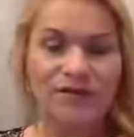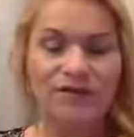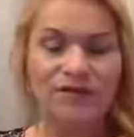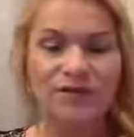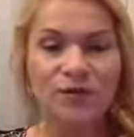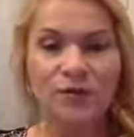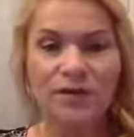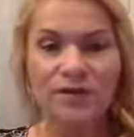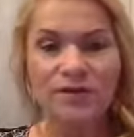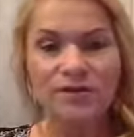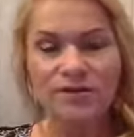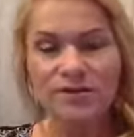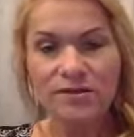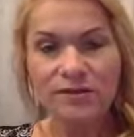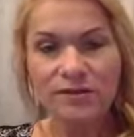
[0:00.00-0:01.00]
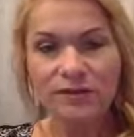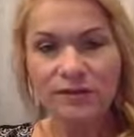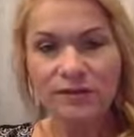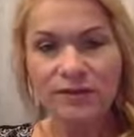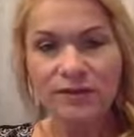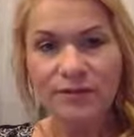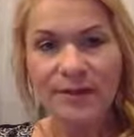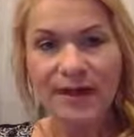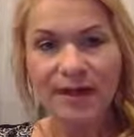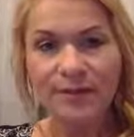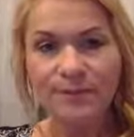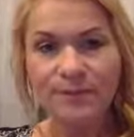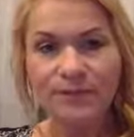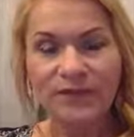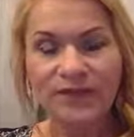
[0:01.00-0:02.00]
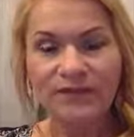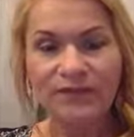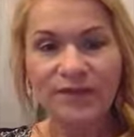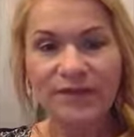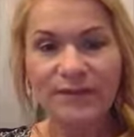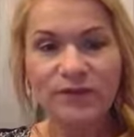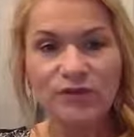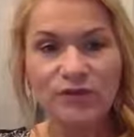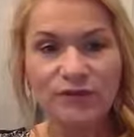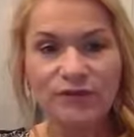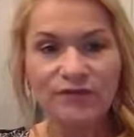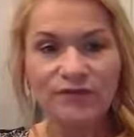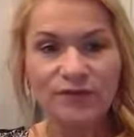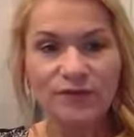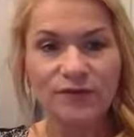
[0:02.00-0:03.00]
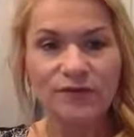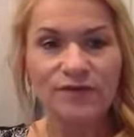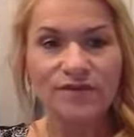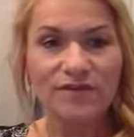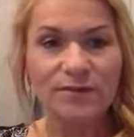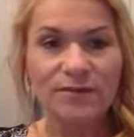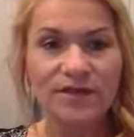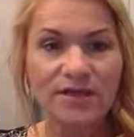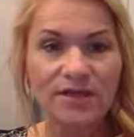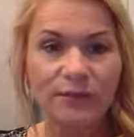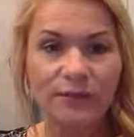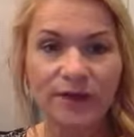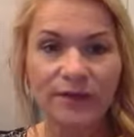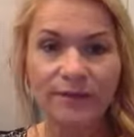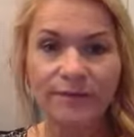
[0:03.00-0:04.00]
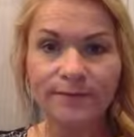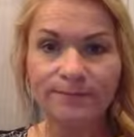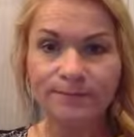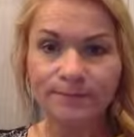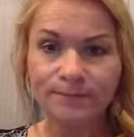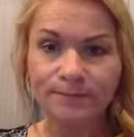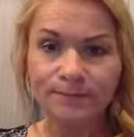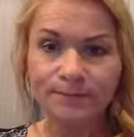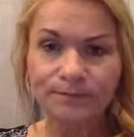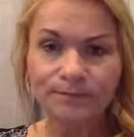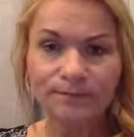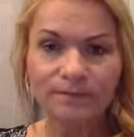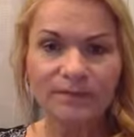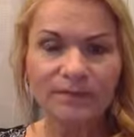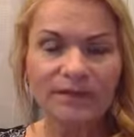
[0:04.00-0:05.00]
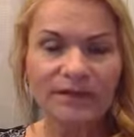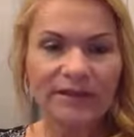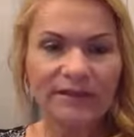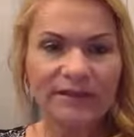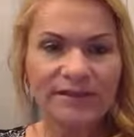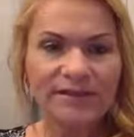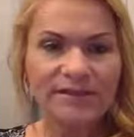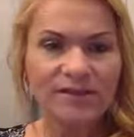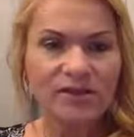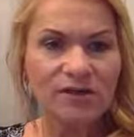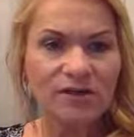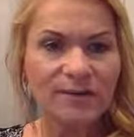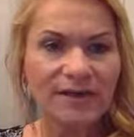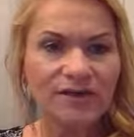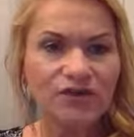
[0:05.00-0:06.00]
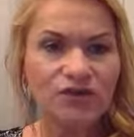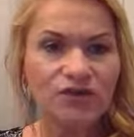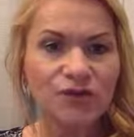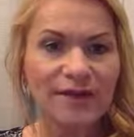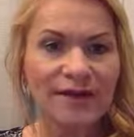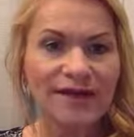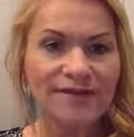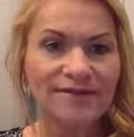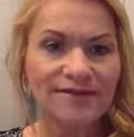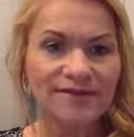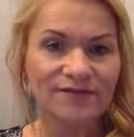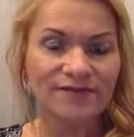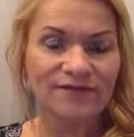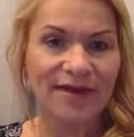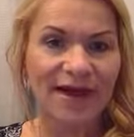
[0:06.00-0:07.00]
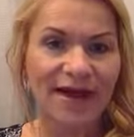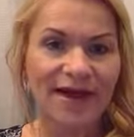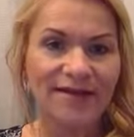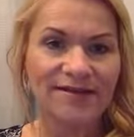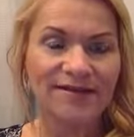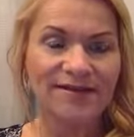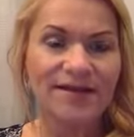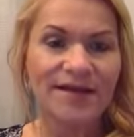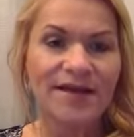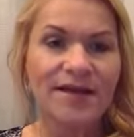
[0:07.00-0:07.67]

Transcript: So we're going to learn about inflammatory foods. To begin with, let's talk about trans fats.